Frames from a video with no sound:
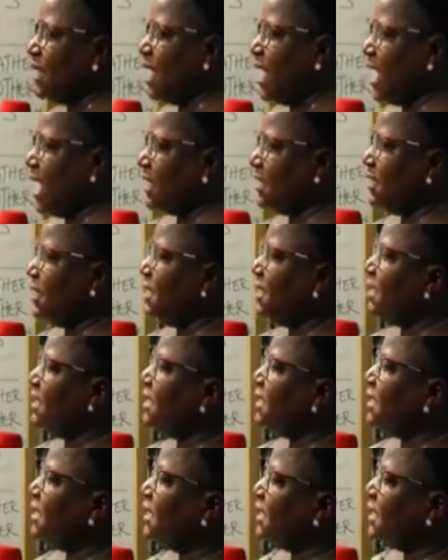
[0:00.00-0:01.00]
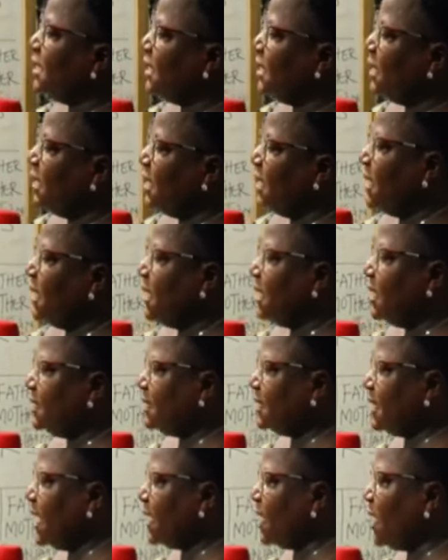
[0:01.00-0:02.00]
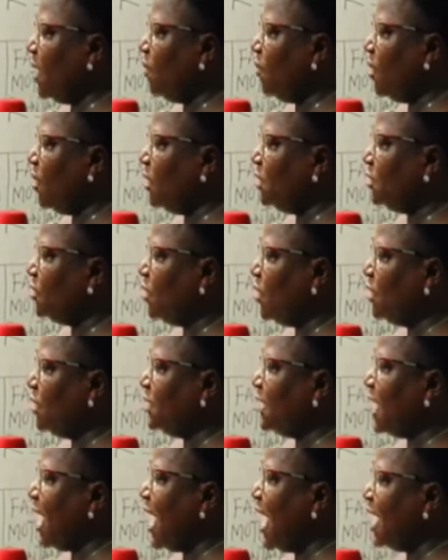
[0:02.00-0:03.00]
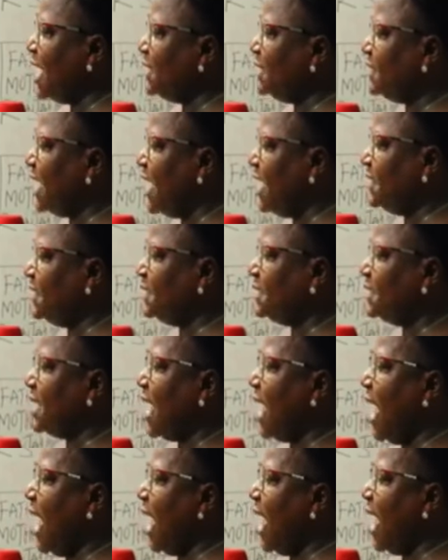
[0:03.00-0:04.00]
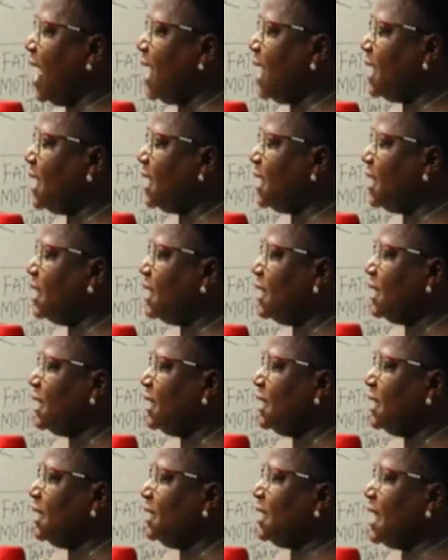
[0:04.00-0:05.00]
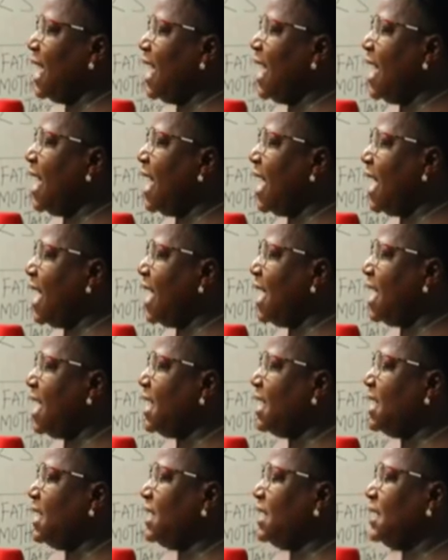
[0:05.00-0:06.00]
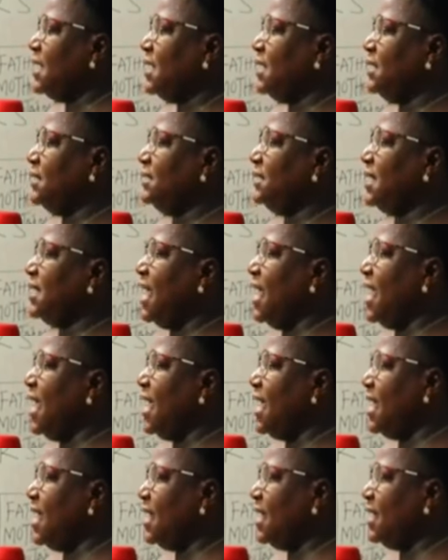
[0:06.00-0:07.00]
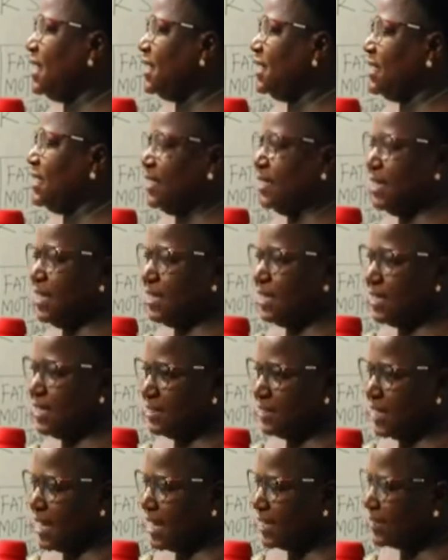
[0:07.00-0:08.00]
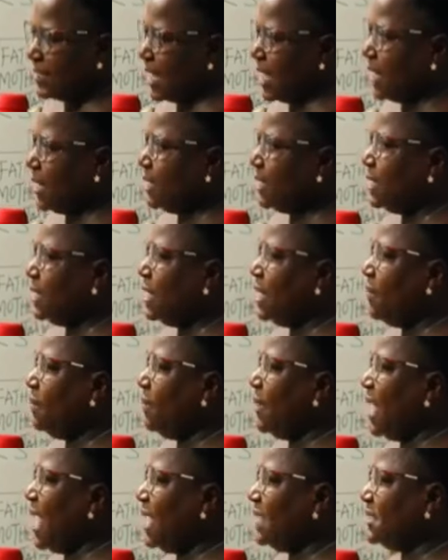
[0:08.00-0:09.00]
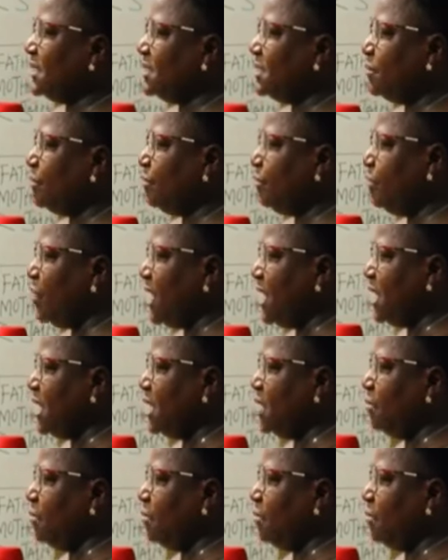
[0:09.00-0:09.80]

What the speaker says: And the second word under aja is a. That ha is a in English letter plus p.